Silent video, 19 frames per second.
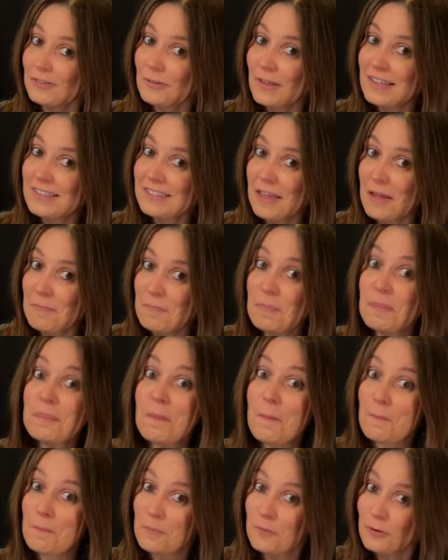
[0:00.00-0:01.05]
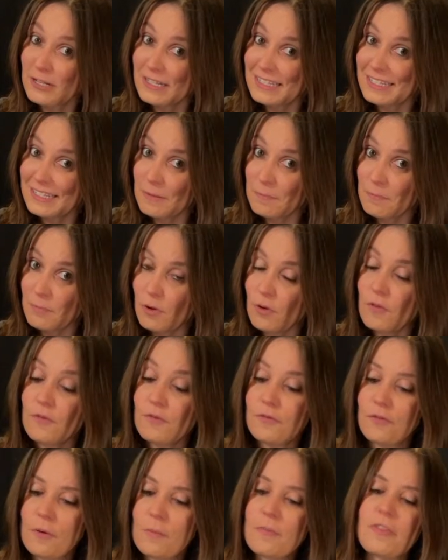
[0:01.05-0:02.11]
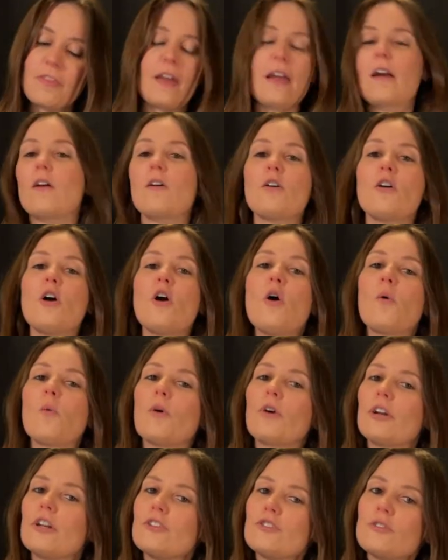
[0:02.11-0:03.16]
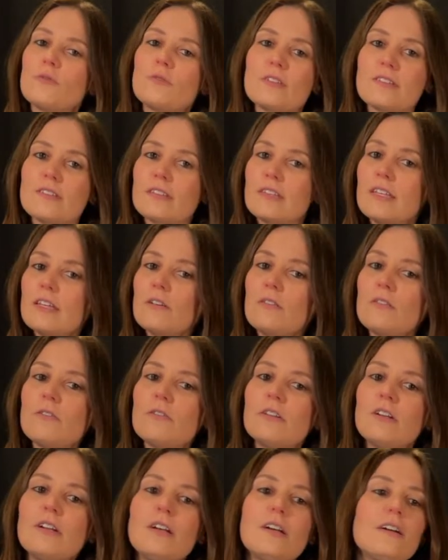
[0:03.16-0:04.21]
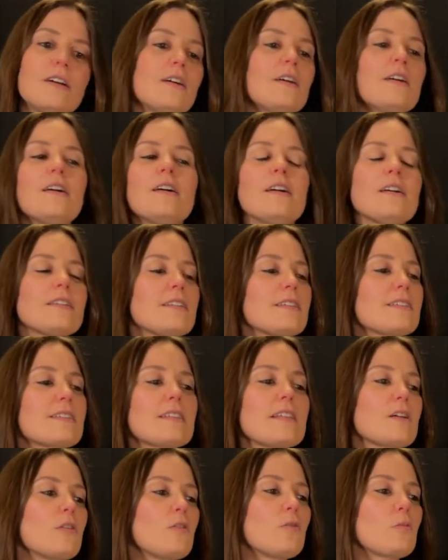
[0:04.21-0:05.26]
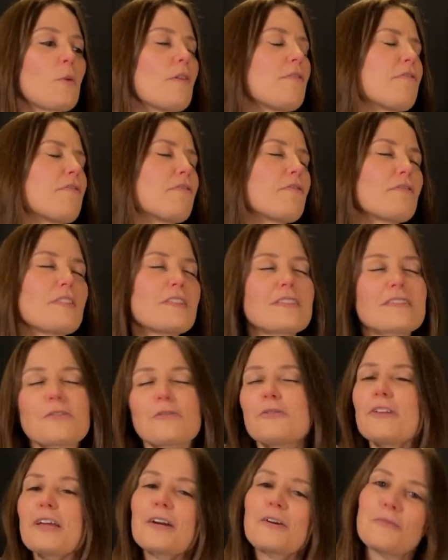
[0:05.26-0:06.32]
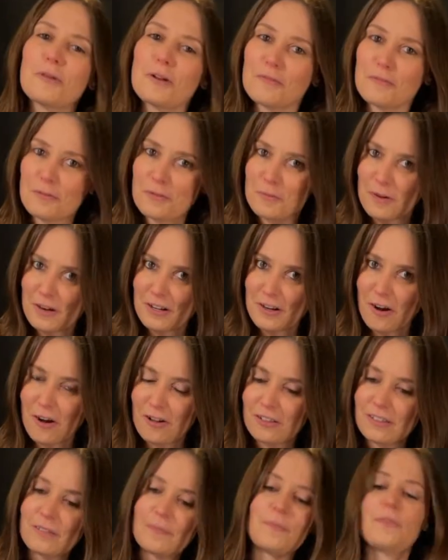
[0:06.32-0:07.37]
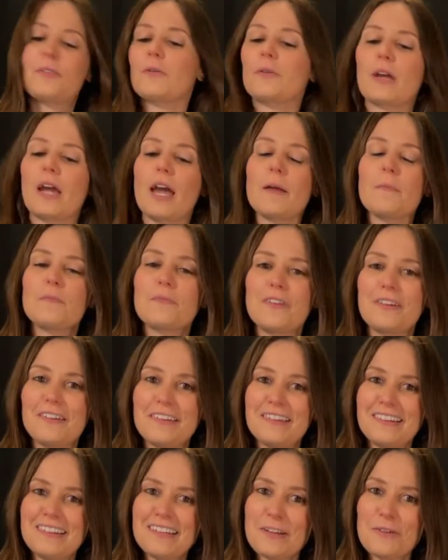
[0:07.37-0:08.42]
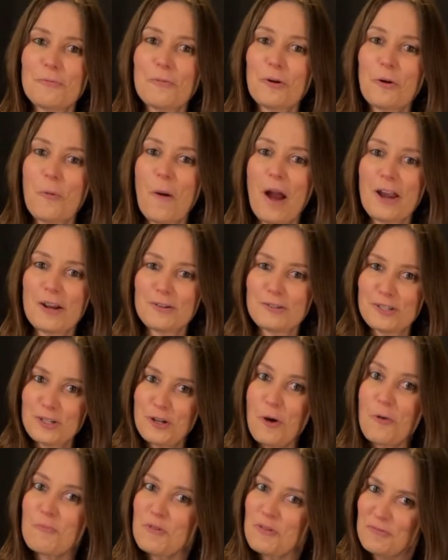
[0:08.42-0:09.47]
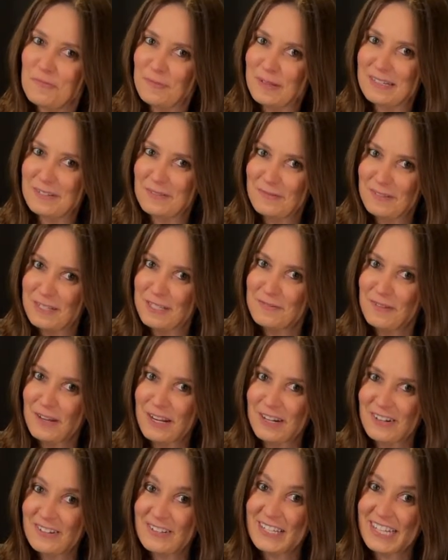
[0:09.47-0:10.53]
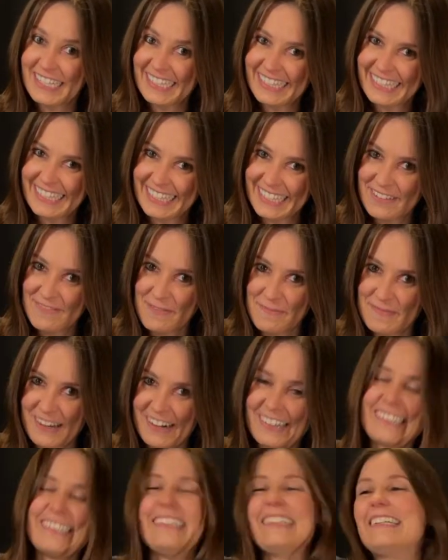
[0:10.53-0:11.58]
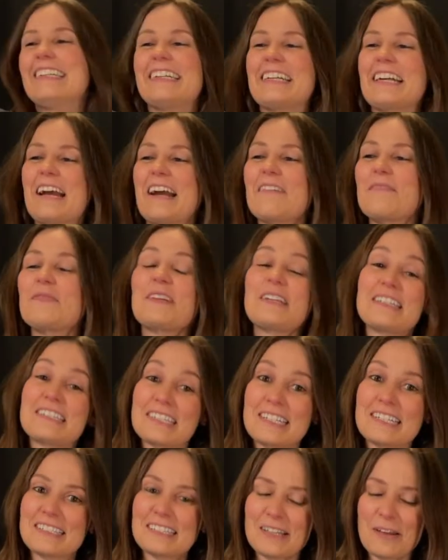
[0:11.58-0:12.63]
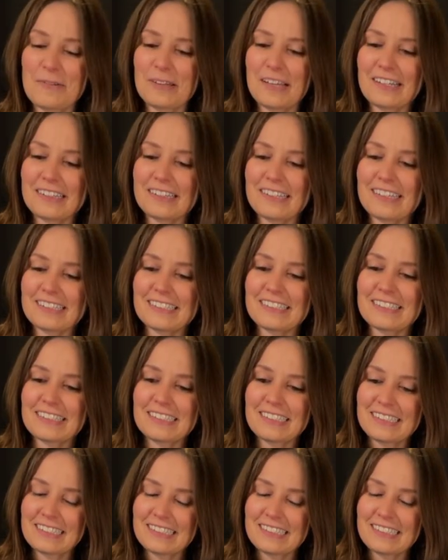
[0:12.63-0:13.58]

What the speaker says: So that's it. Pretty simple. From there, we're gonna do this little riff, this little lick, whatever you want to call it, okay? It requires no movement of these fingers. Leave them there, okay? And it's gonna sound like this.